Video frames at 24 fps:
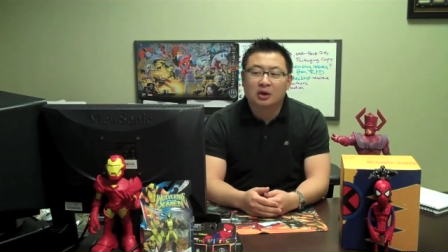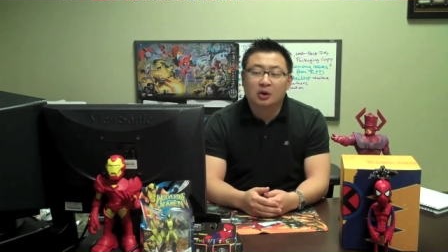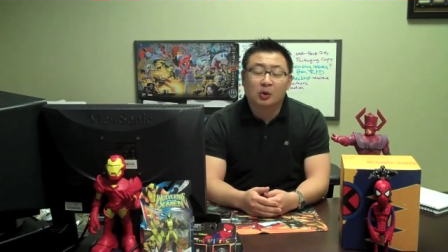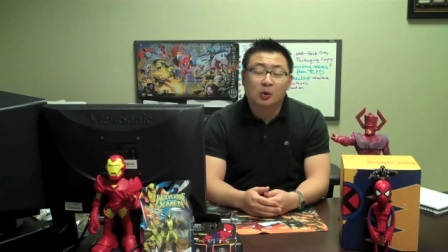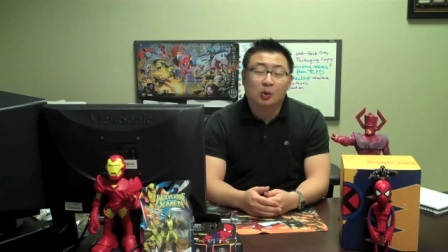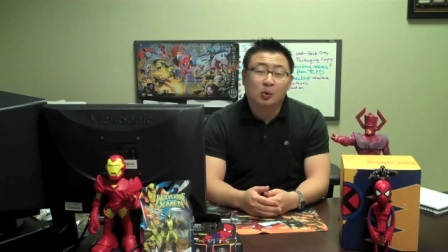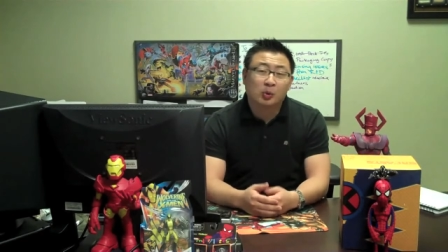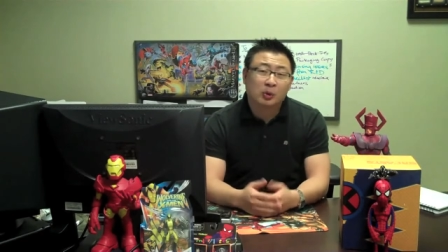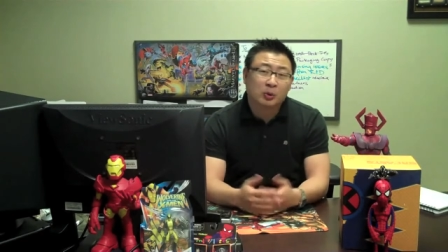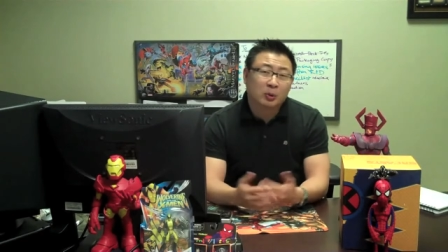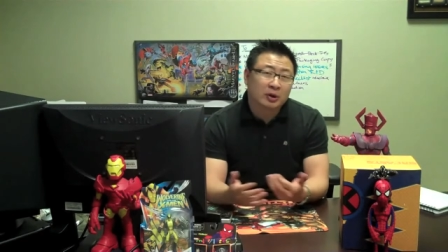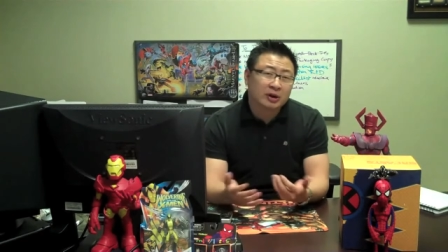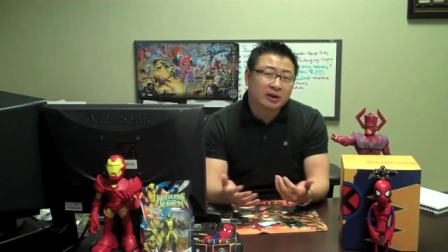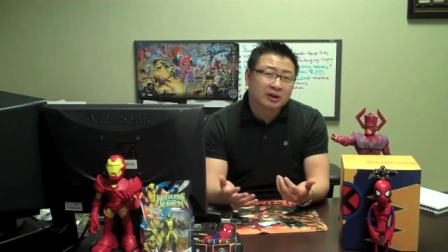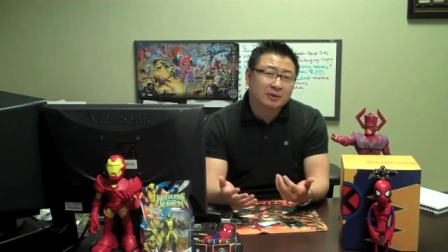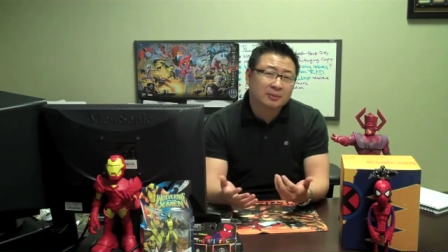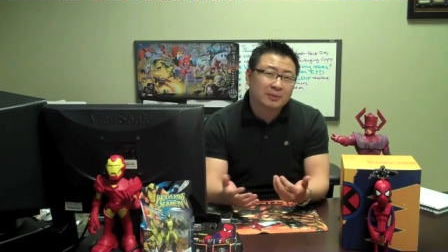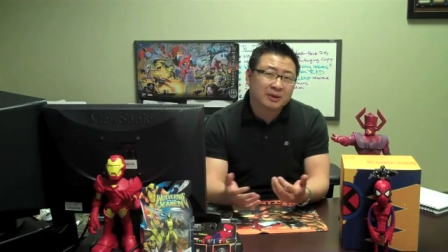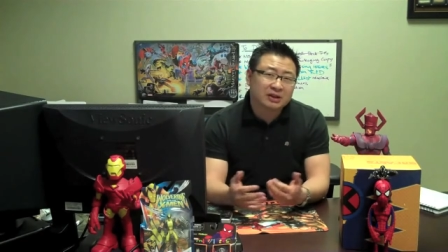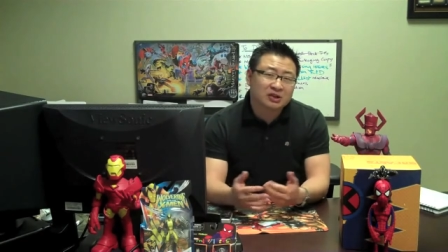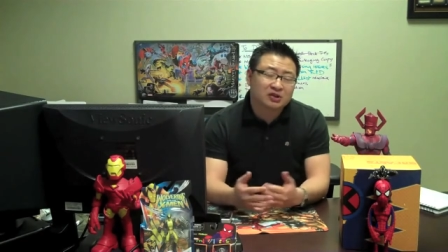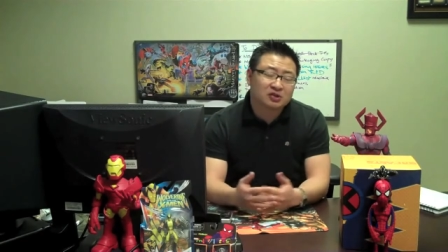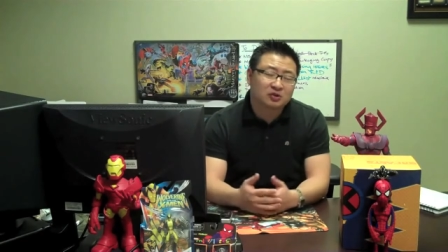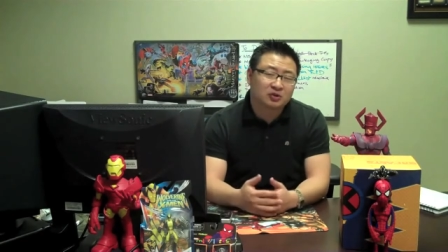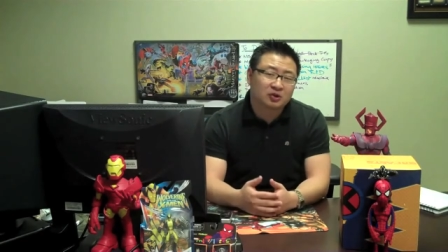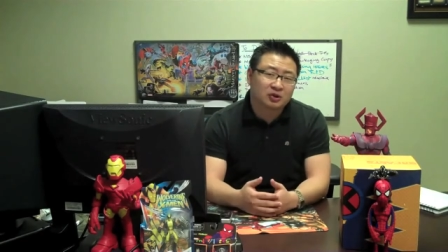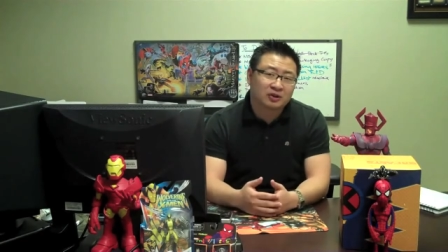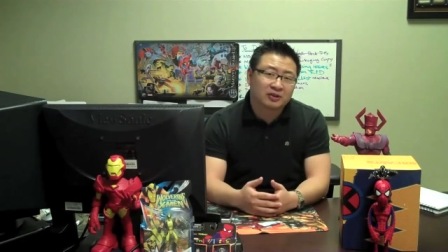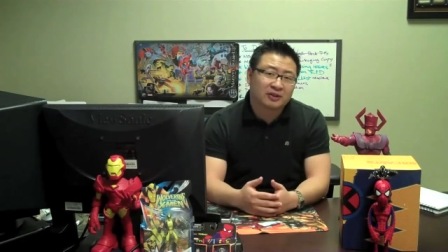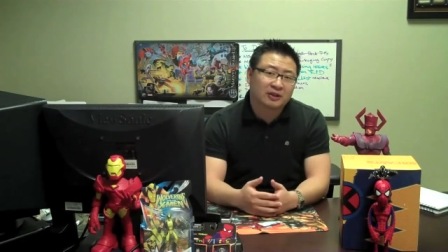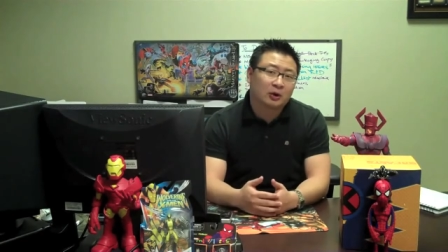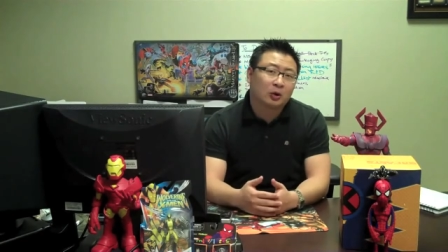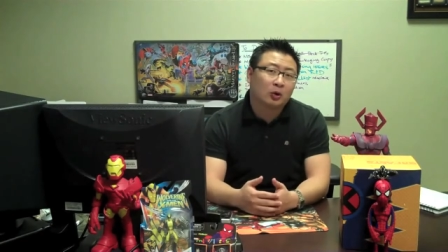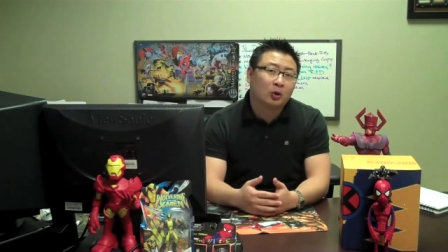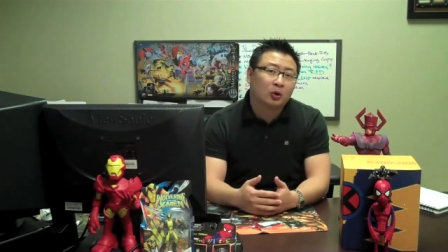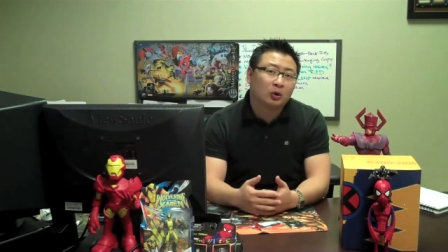We wanted to make sure
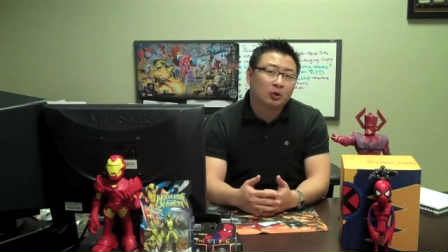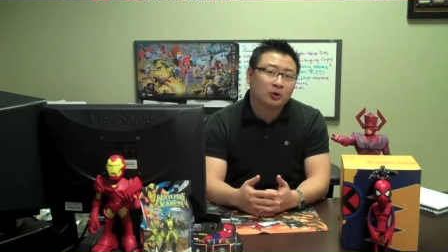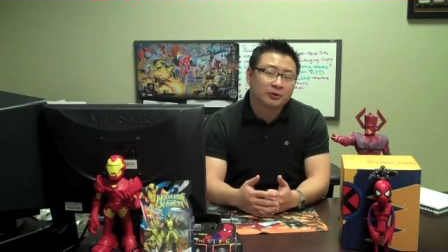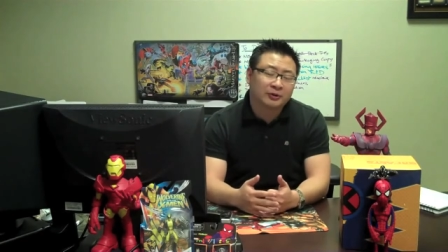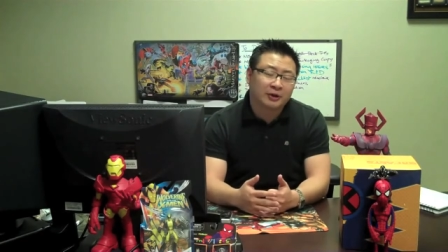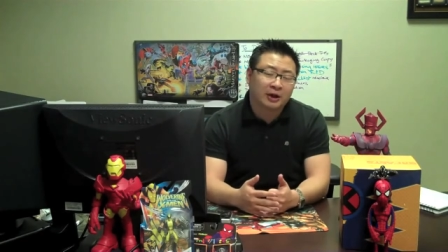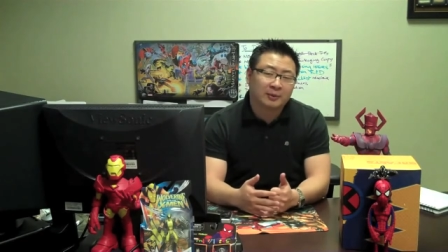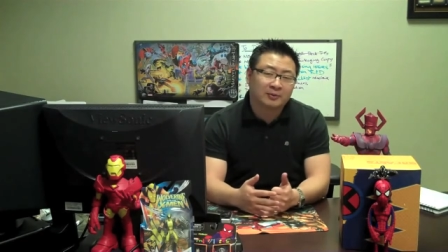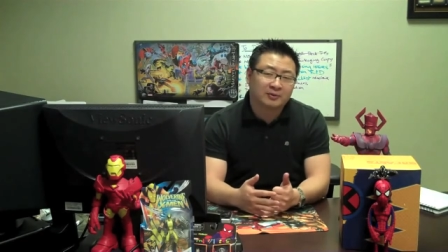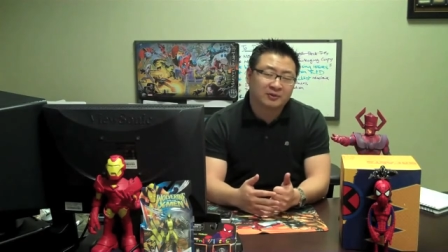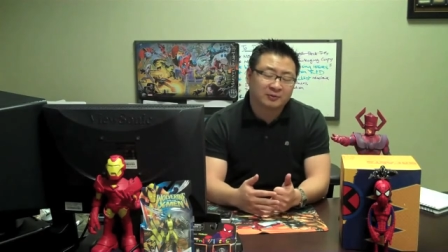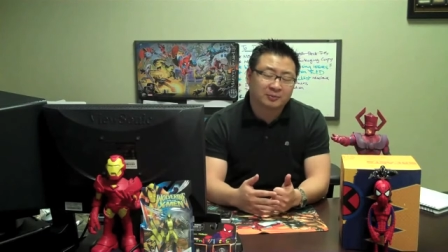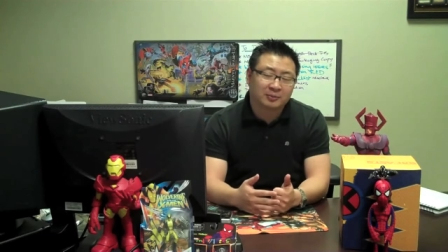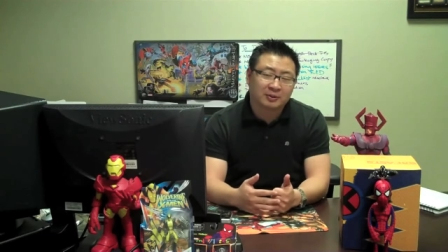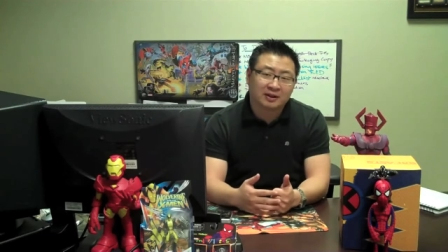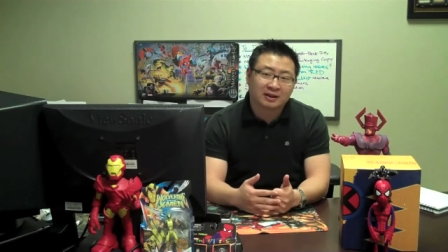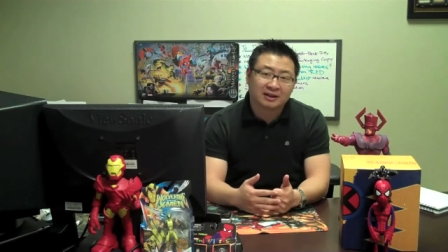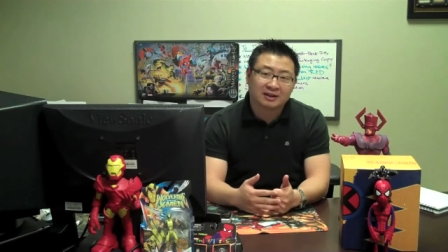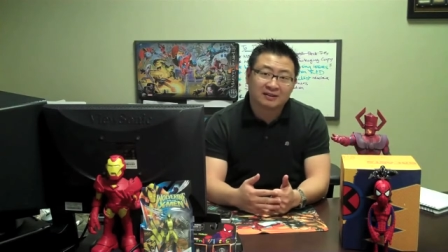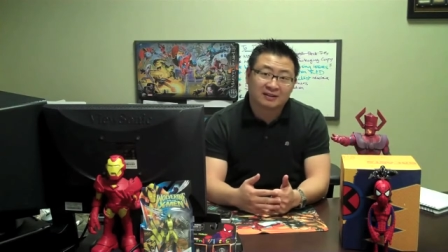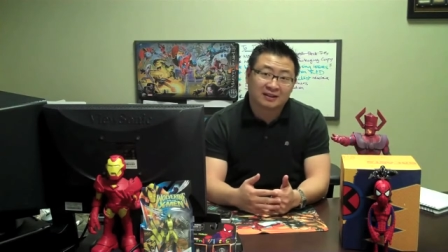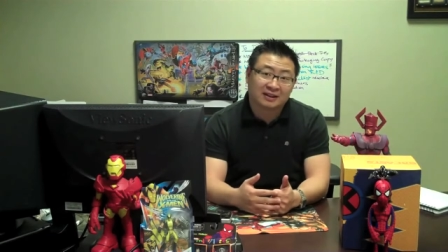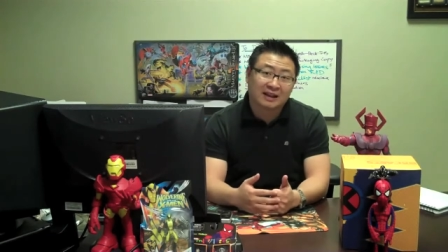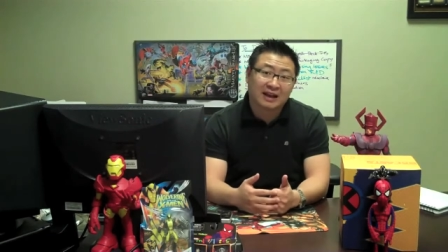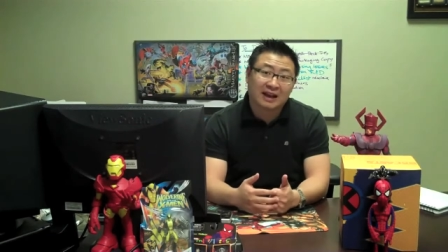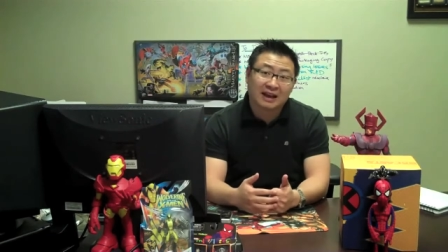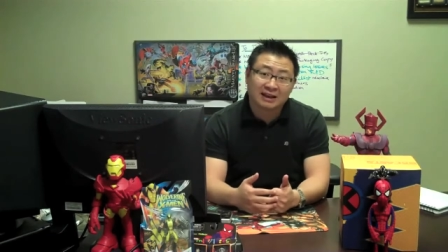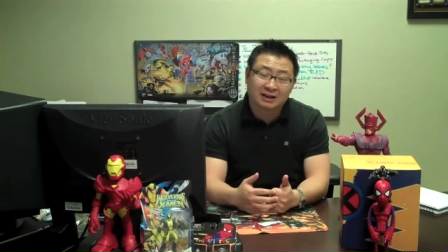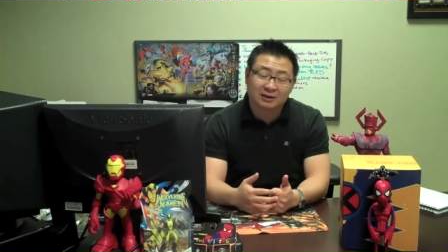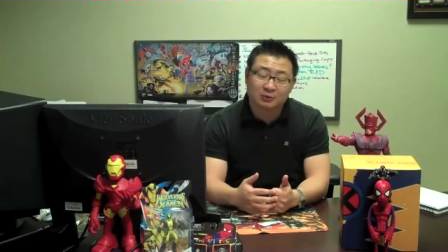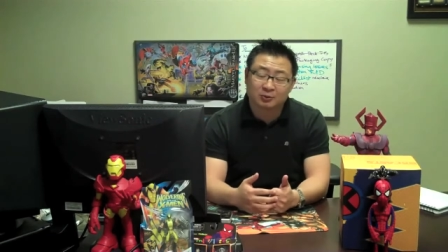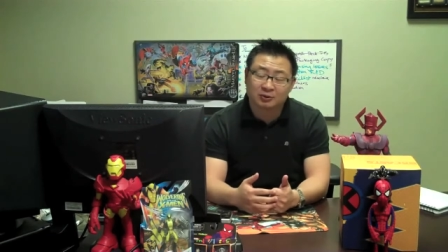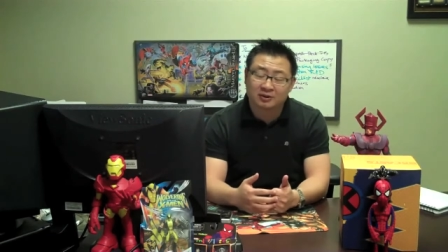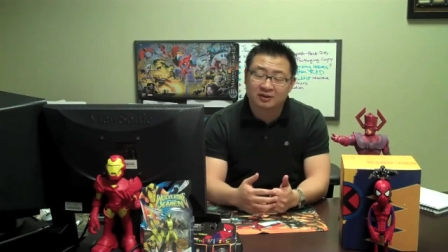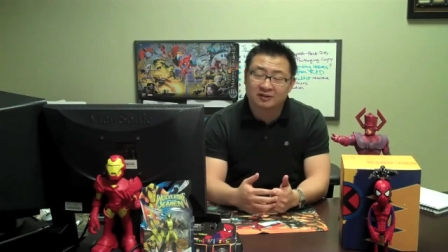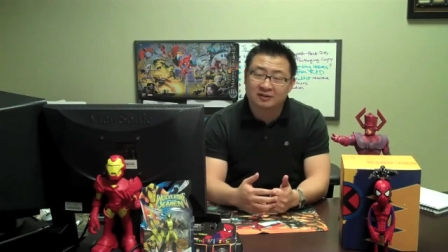that all types of players are catered
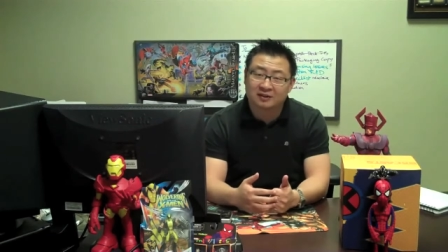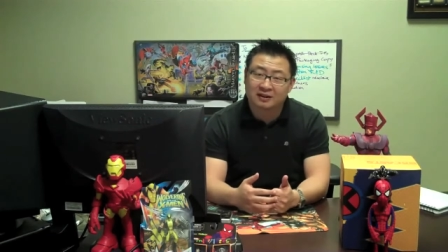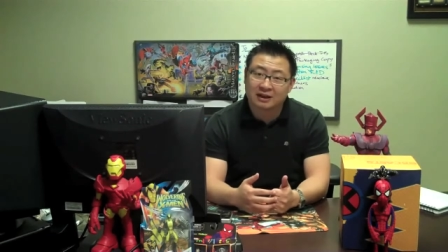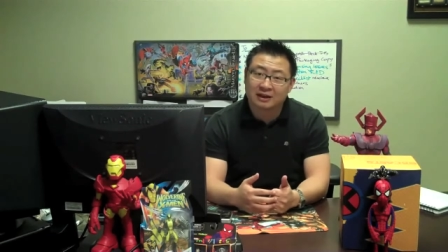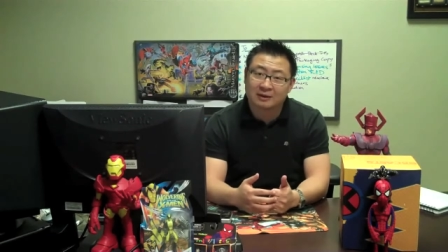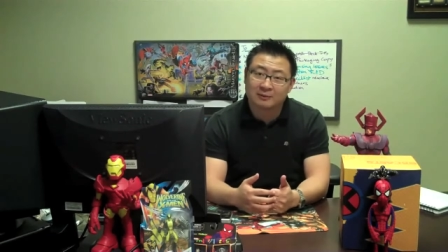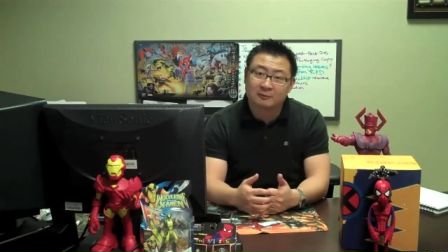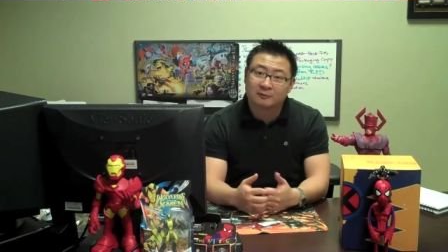with this game,